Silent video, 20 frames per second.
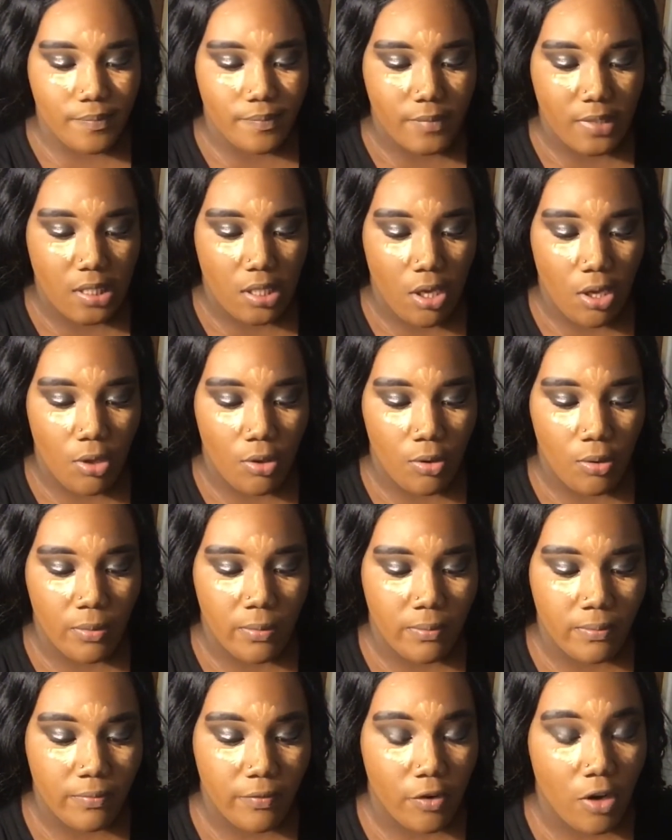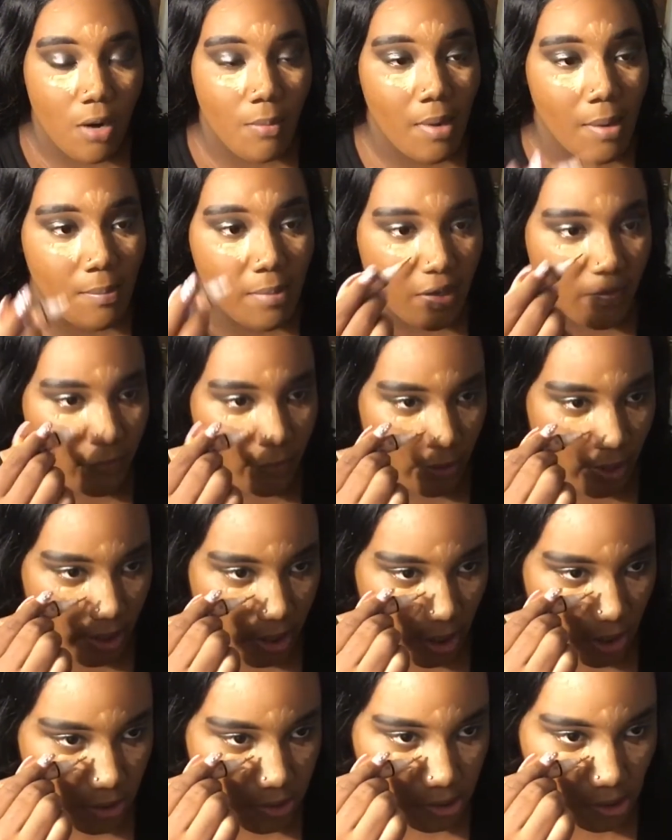So for all my big
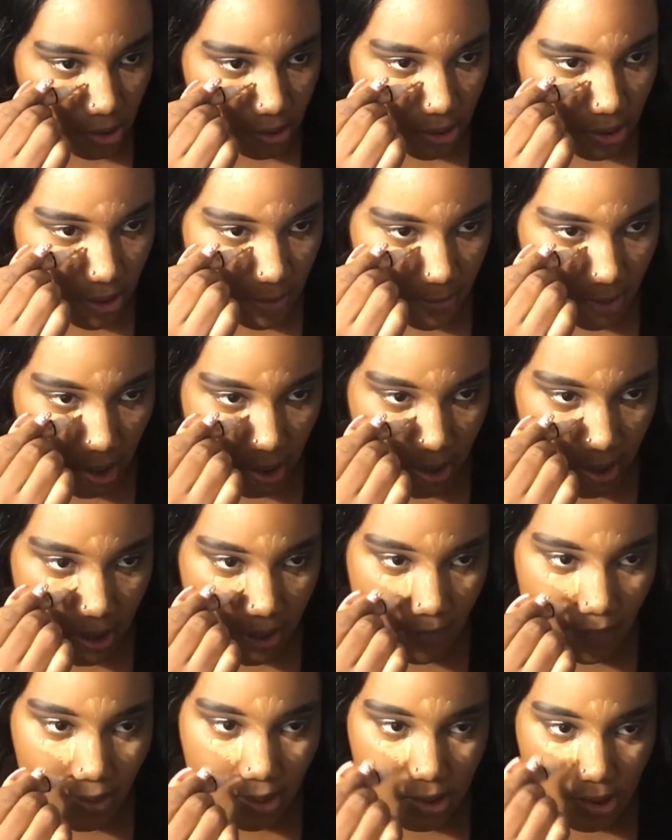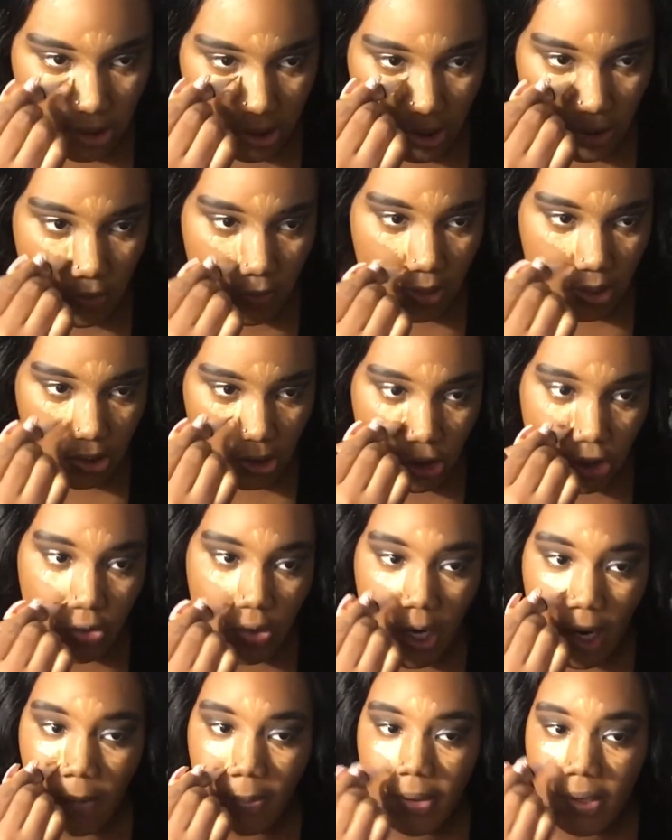forehead girls out there, my advice to you is do
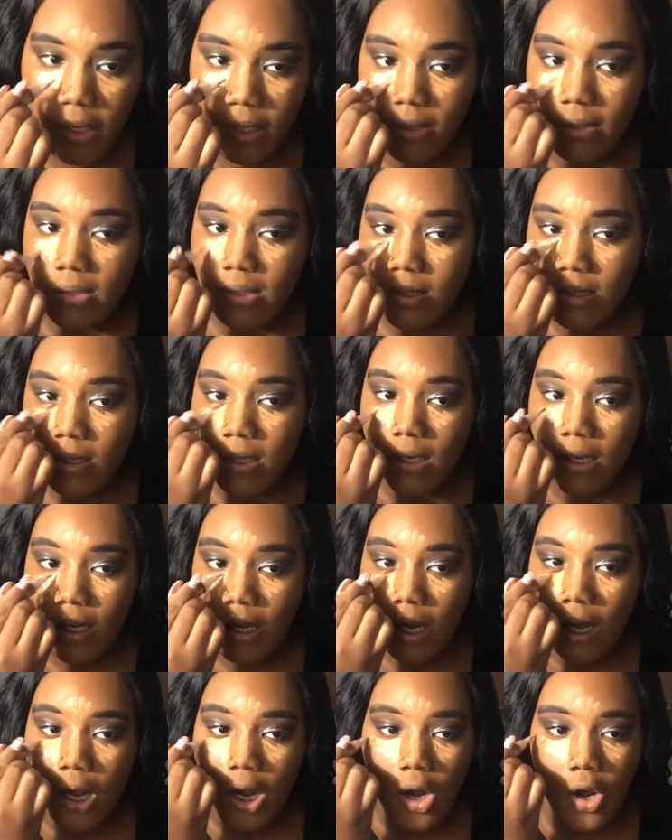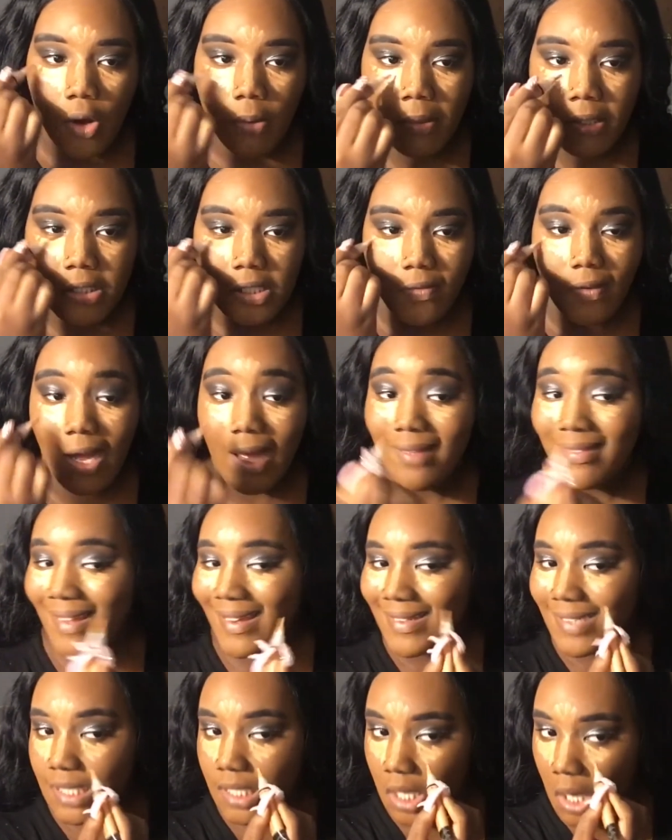not put a whole bunch of
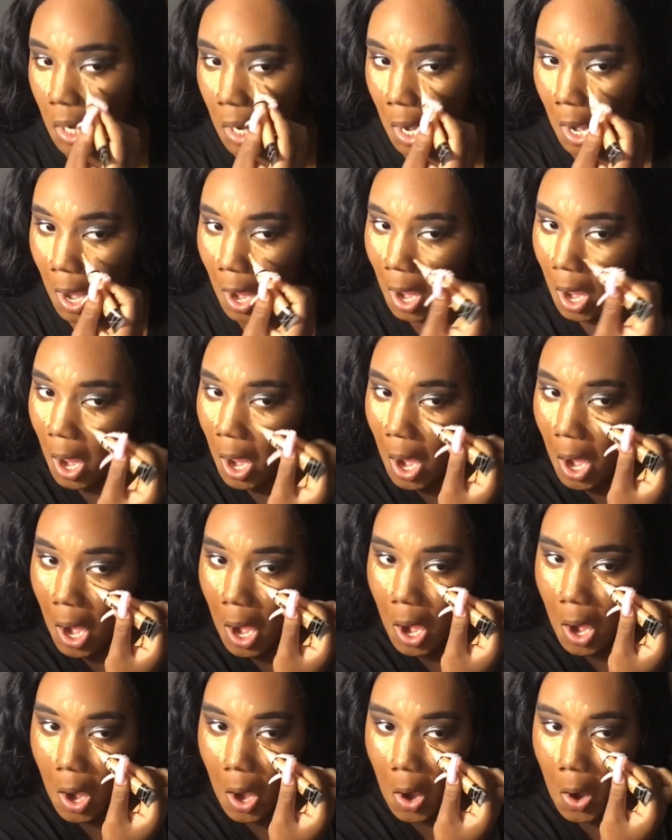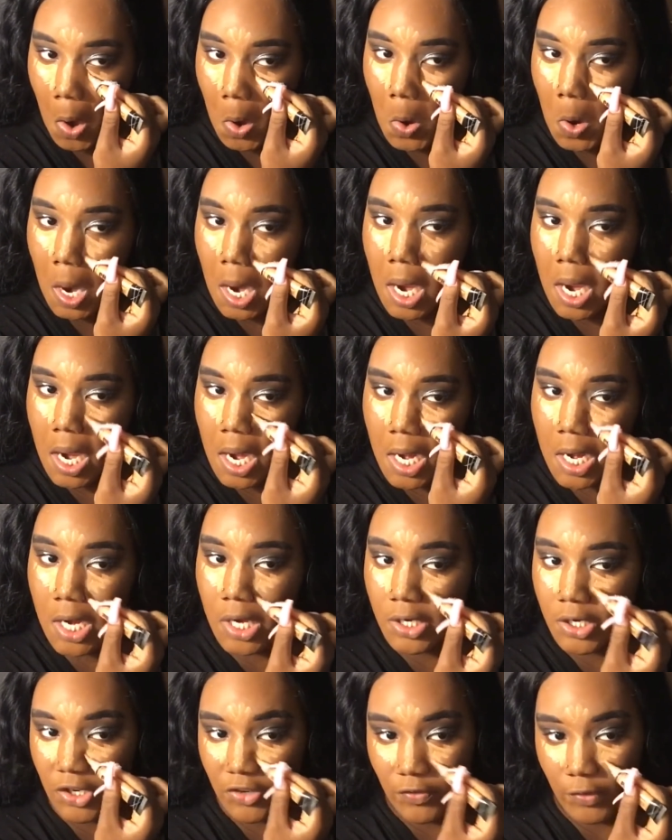highlight on
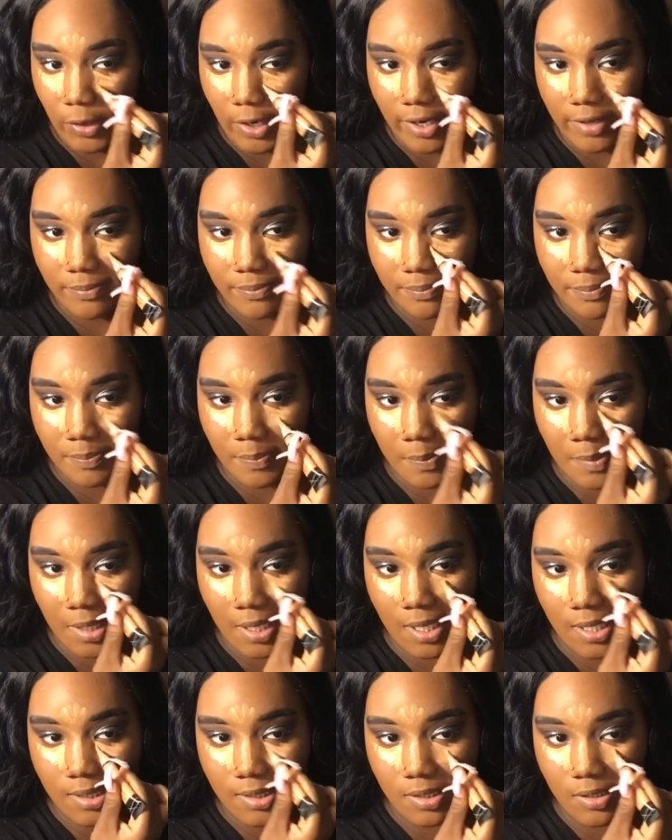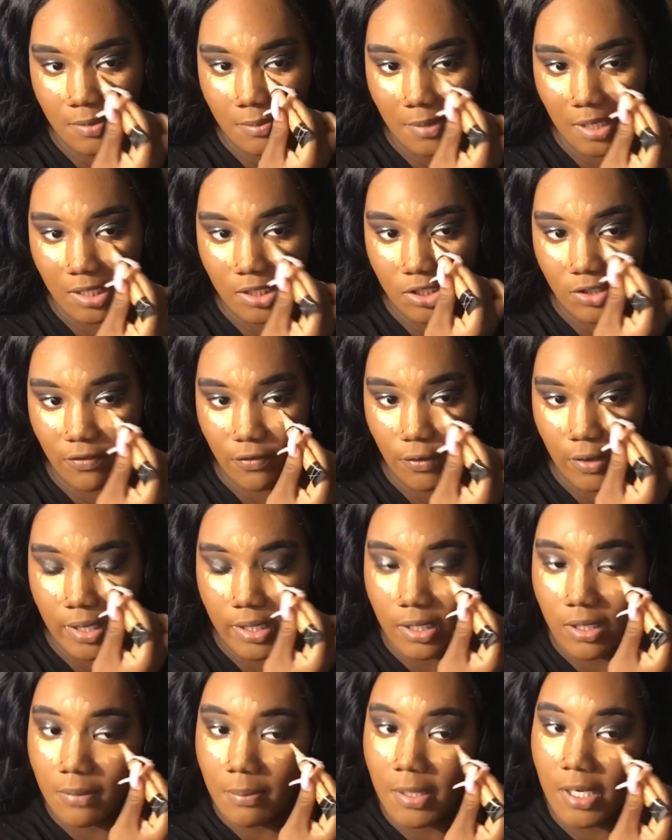your forehead because it makes your
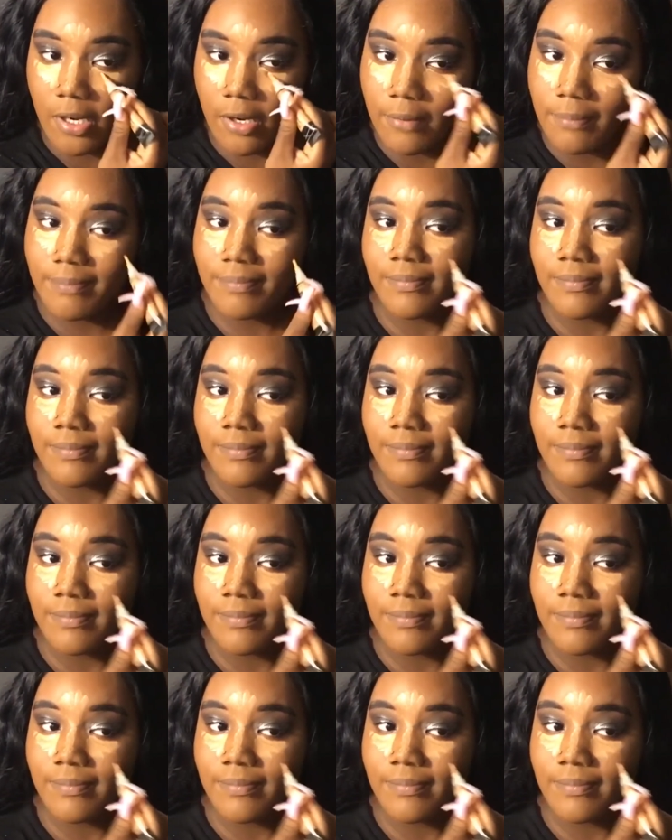forehead look bigger.